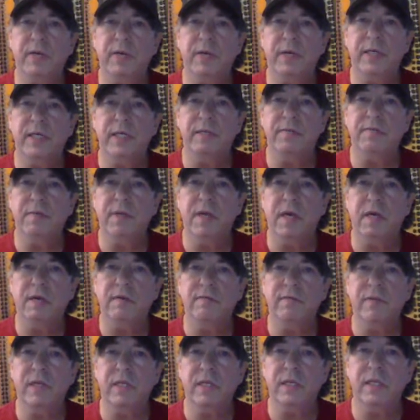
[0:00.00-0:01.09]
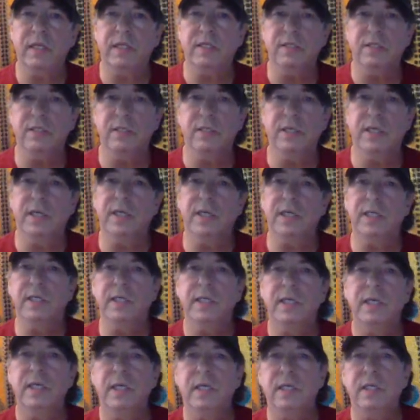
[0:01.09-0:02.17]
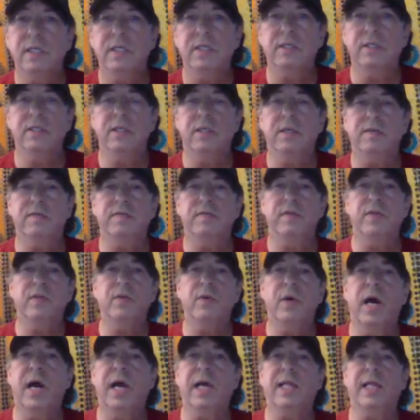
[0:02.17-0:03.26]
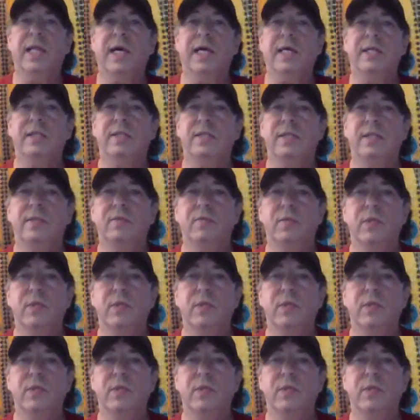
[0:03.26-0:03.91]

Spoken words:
a great deal of conflict. Let's look at just a few highlights, and